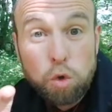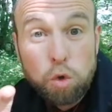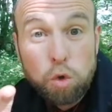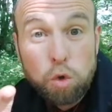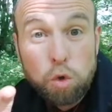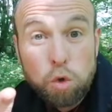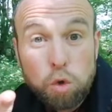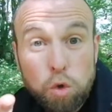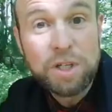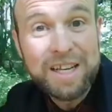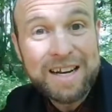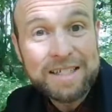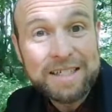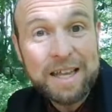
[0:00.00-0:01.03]
We have pores
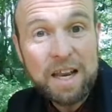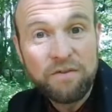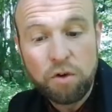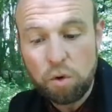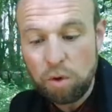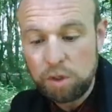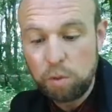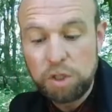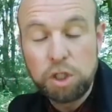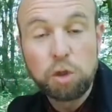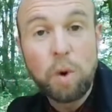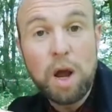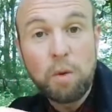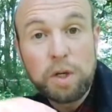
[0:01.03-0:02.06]
in our skin, of course, which
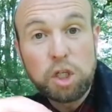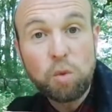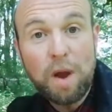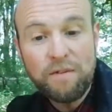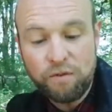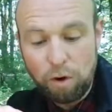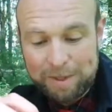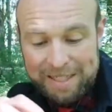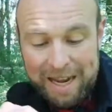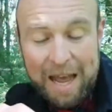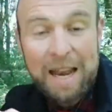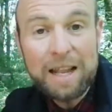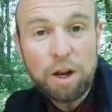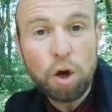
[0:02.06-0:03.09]
is where we sweat from.
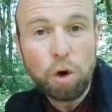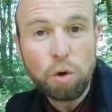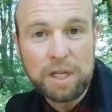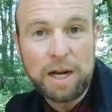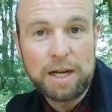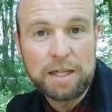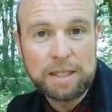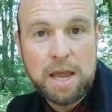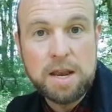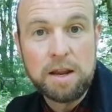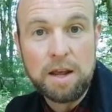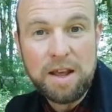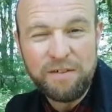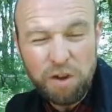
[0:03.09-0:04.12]
Tiny little holes in our skin.